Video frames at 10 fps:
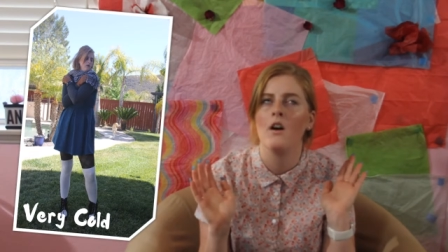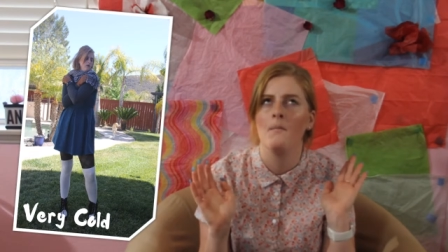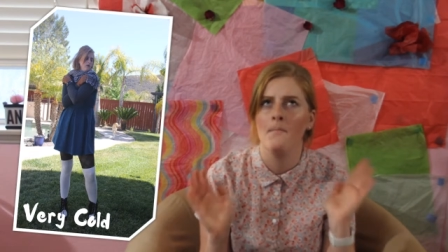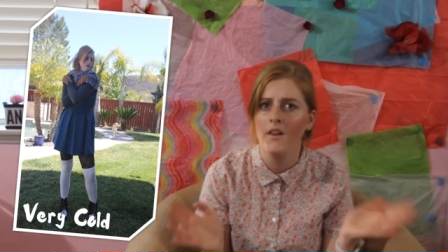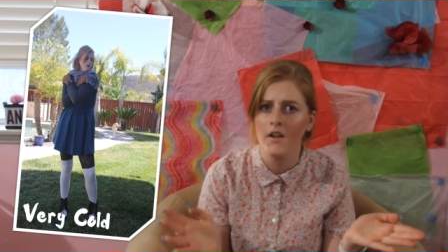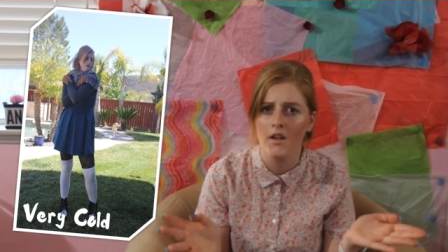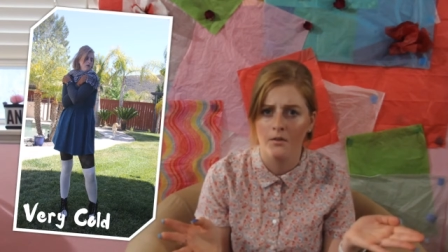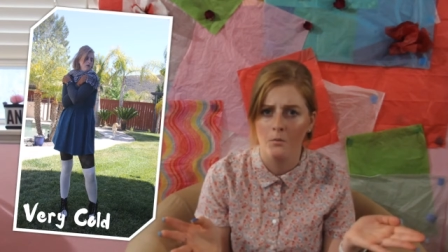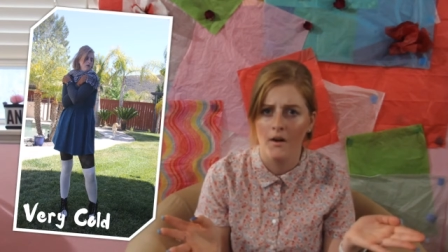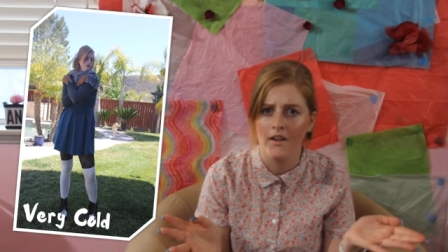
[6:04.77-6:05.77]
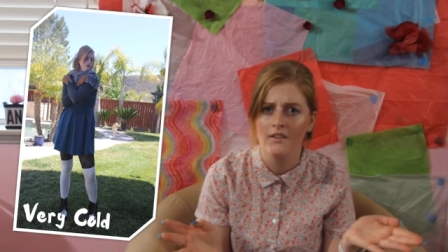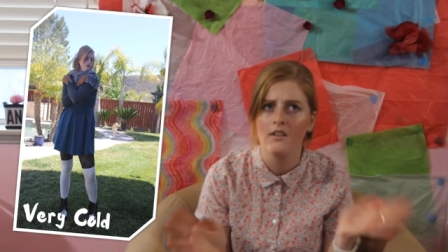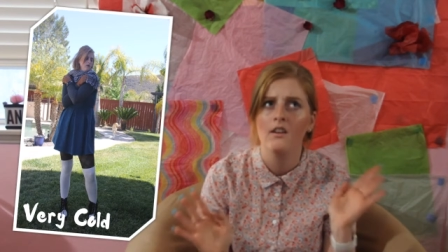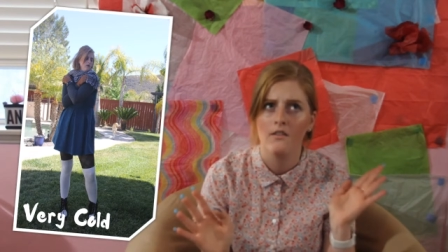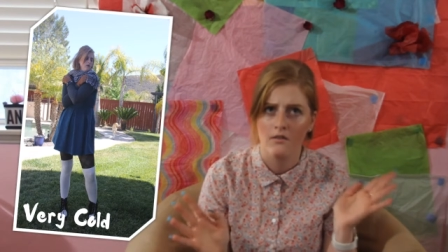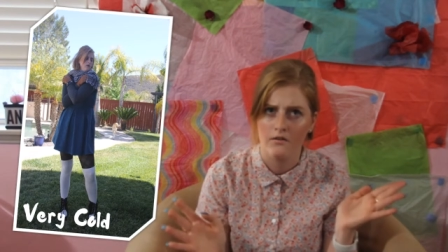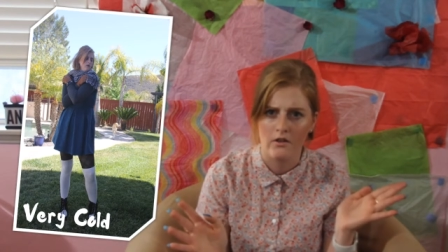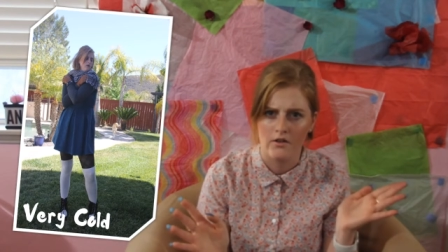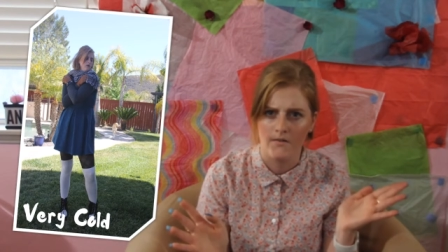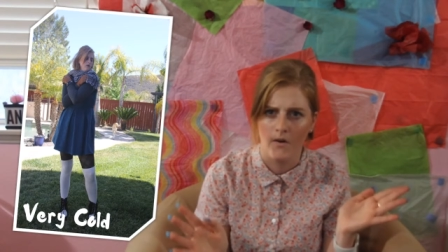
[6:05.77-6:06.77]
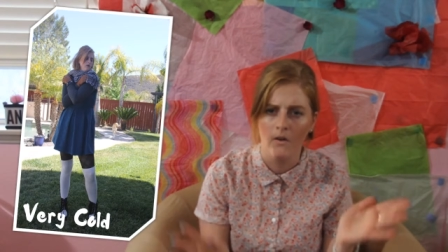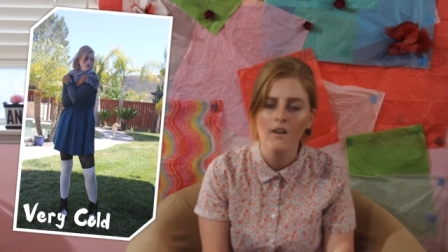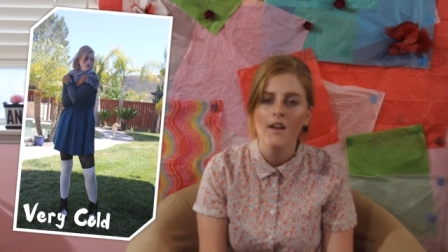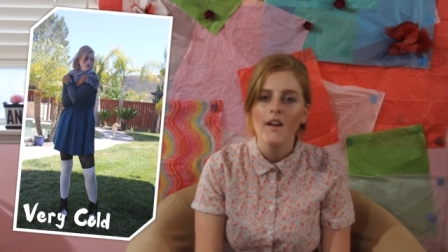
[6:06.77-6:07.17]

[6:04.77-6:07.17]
a million different ways, first of all,